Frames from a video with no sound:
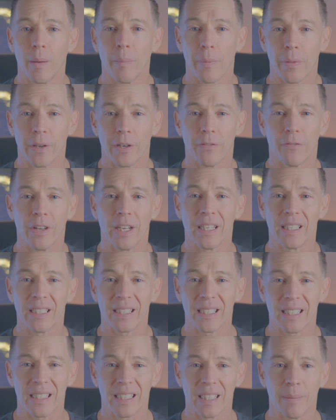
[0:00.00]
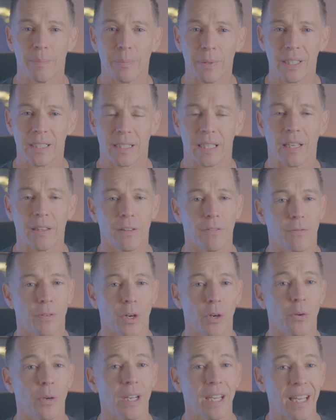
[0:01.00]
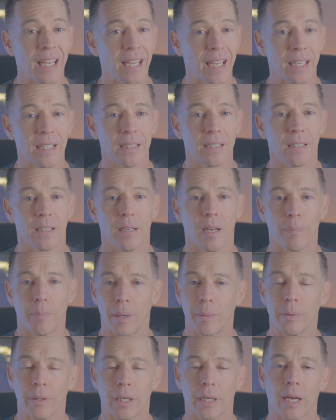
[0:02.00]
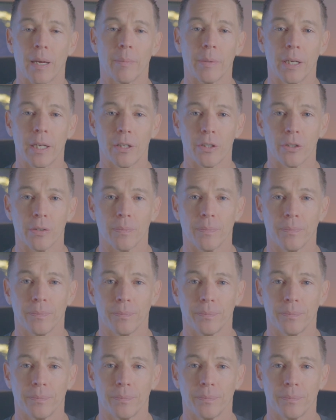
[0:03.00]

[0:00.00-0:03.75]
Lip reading: But the defendants simply said the phone isn't a public accommodation.